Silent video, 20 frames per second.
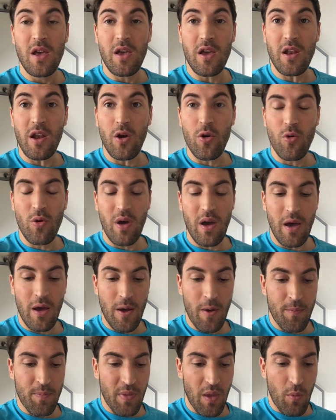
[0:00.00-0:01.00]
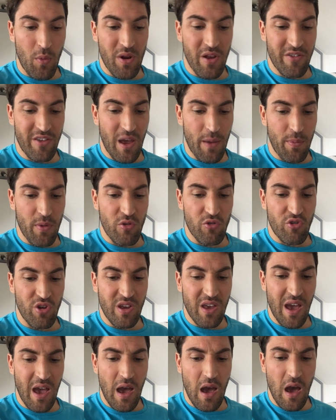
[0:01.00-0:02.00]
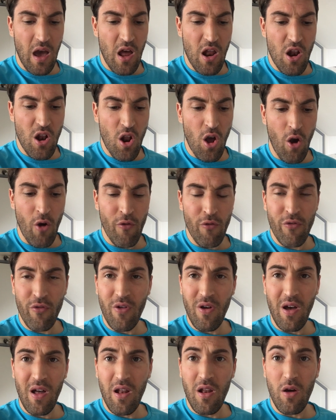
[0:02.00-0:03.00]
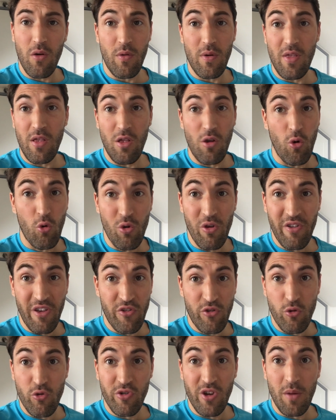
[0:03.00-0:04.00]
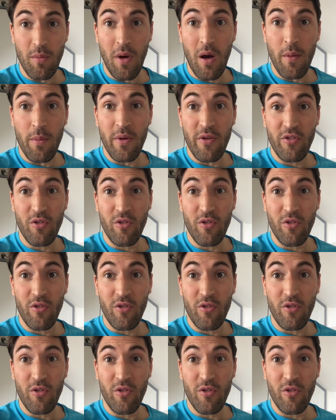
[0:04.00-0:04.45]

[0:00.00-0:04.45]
You know, and when this happens, you get all these issues come up.